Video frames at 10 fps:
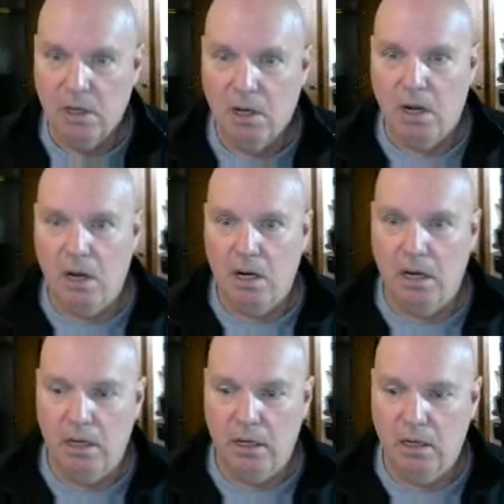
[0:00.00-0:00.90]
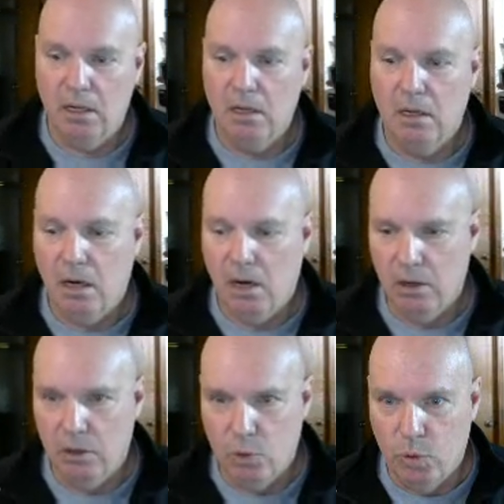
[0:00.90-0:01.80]
on
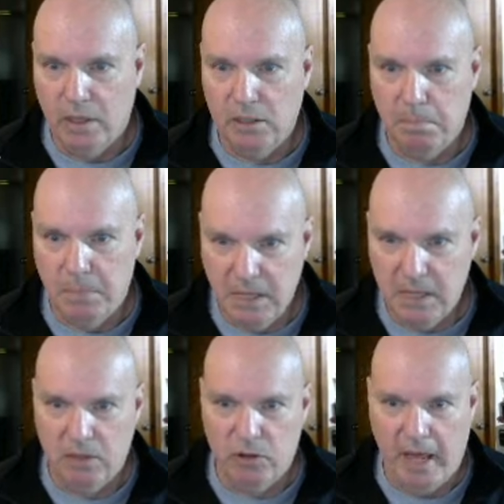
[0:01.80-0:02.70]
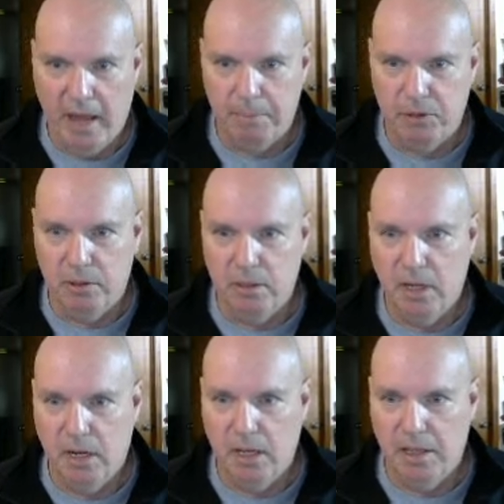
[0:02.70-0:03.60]
our USB adapter,
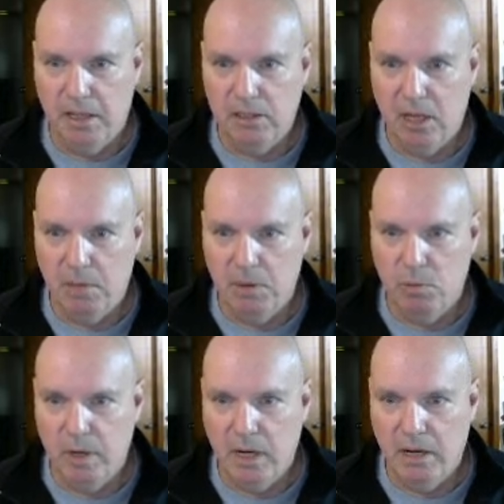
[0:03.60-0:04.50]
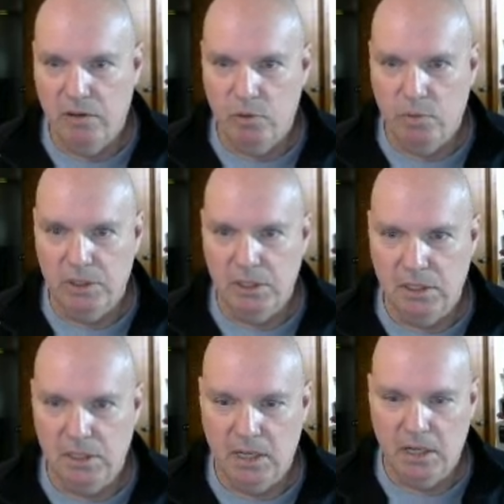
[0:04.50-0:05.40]
and again that's going to be
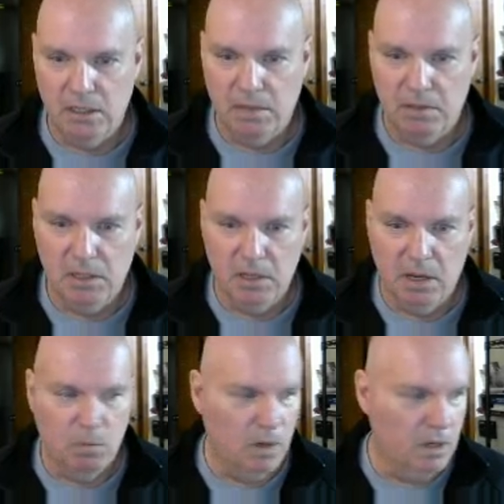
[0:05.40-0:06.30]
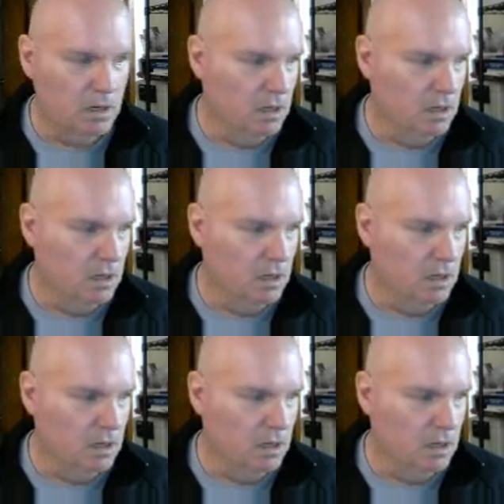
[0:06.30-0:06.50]
192.168.17.1.